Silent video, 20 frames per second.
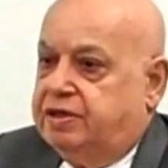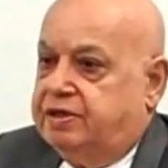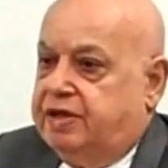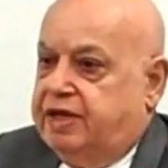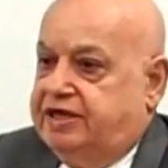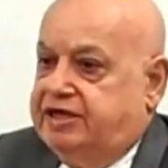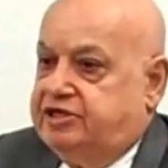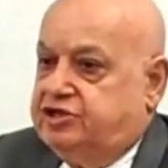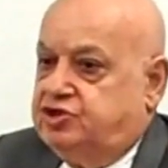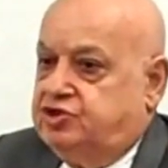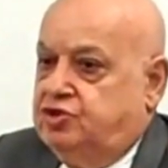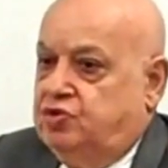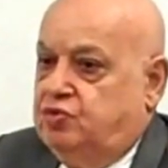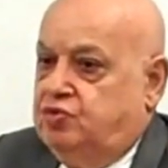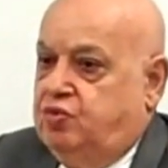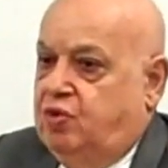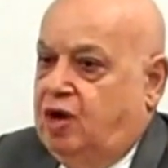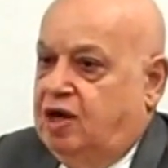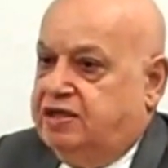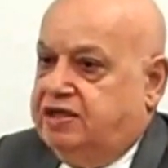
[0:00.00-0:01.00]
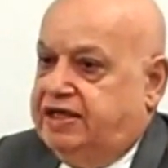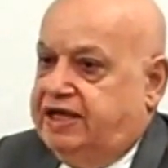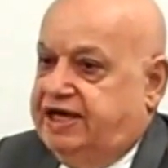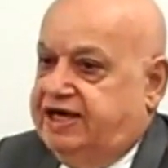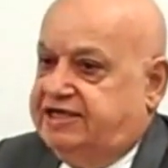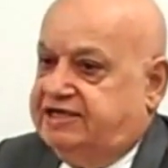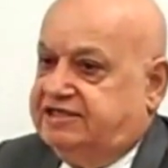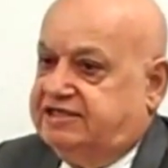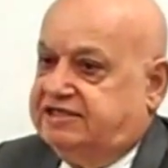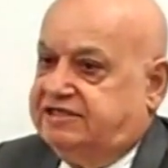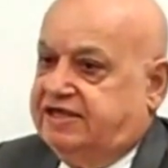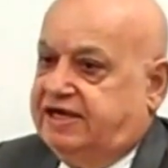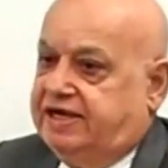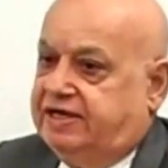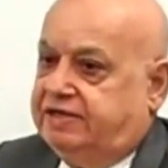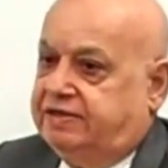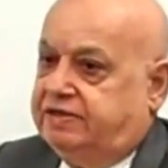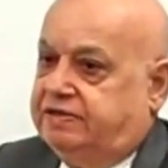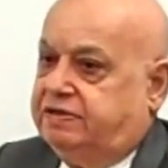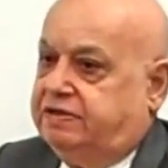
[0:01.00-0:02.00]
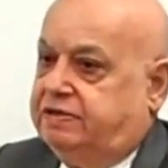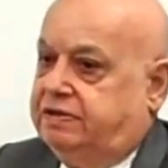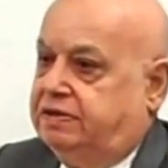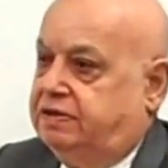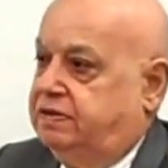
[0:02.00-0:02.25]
That is, to what extent